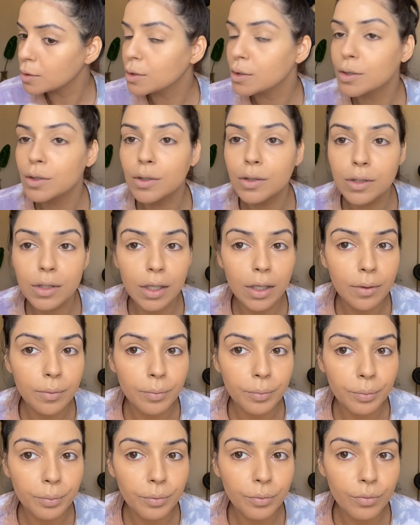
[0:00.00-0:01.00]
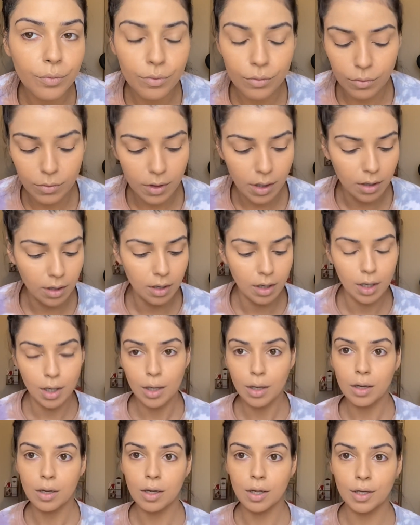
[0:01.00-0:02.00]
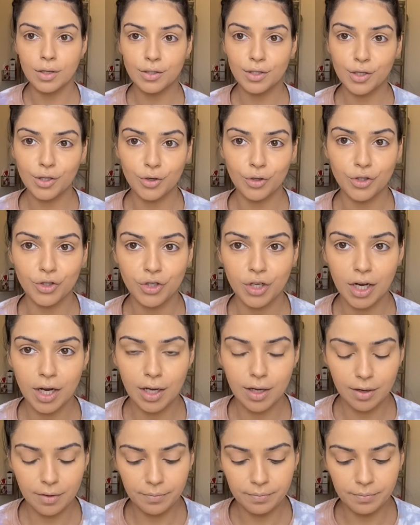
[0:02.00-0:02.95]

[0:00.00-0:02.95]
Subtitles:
See? It's a little trick.